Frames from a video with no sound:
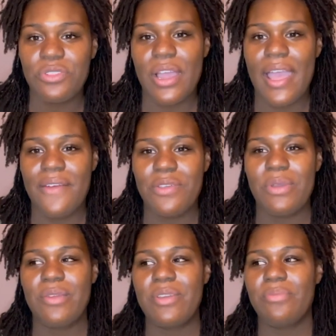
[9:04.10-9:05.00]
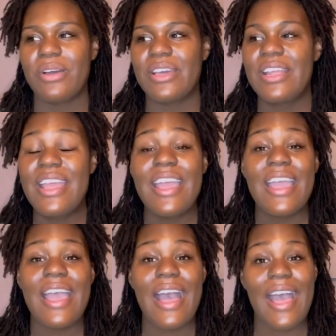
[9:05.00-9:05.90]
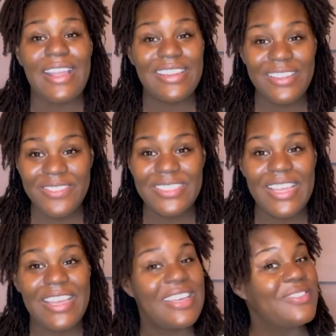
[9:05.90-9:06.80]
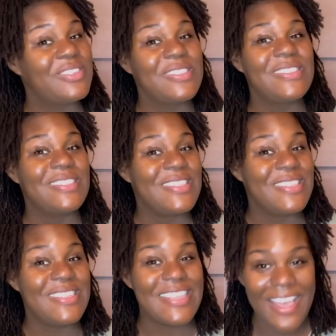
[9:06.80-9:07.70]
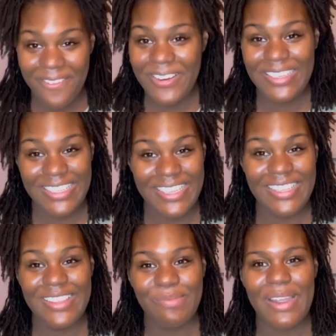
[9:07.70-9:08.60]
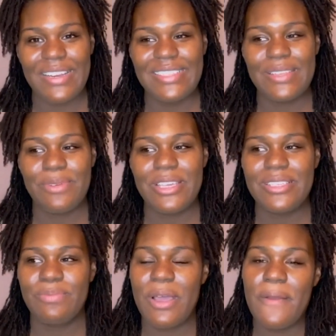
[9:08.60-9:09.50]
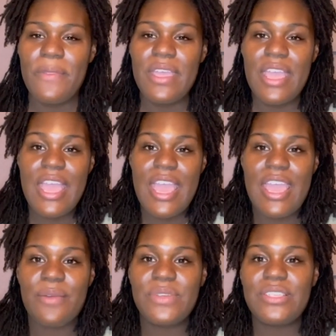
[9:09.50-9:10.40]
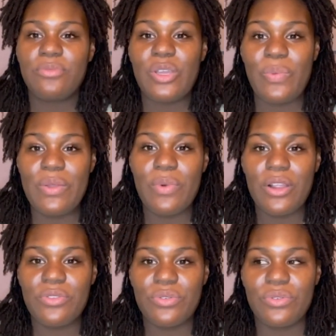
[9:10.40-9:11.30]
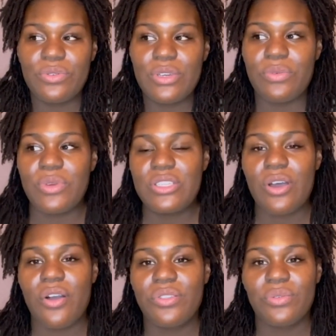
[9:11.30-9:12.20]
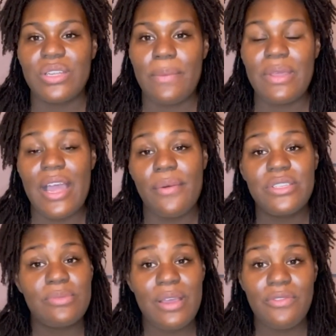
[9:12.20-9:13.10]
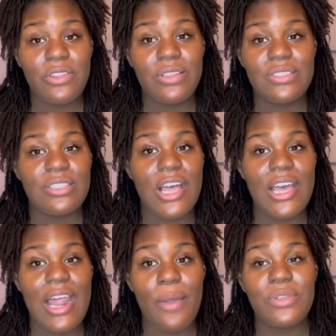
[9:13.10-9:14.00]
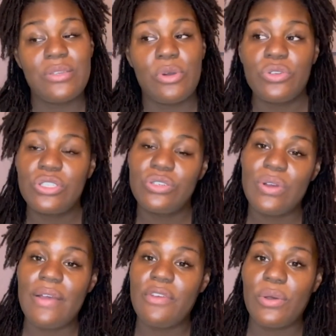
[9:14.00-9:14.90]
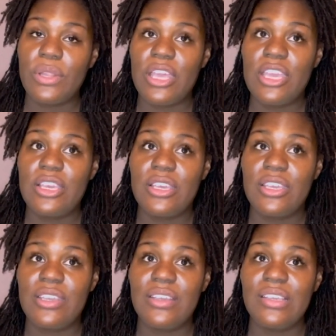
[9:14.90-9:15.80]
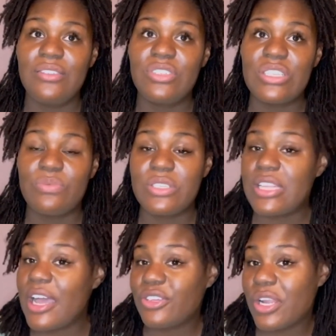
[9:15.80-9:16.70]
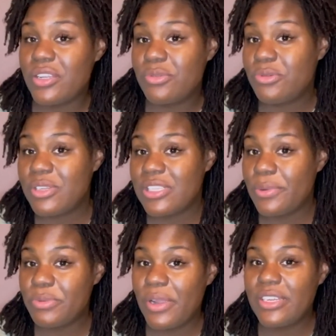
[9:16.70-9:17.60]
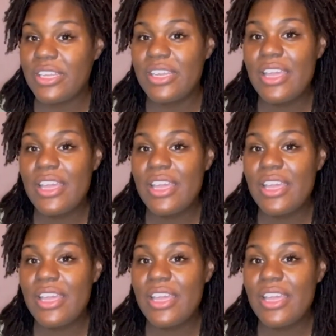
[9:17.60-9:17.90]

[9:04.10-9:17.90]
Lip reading: I have the baby. But I can definitely say it was definitely the pregnancy piece. But it was something we worked through and we talked through it. I mean, I was in my feelings a lot. I was emotional. I felt like he just was not attracted to me because I was pregnant.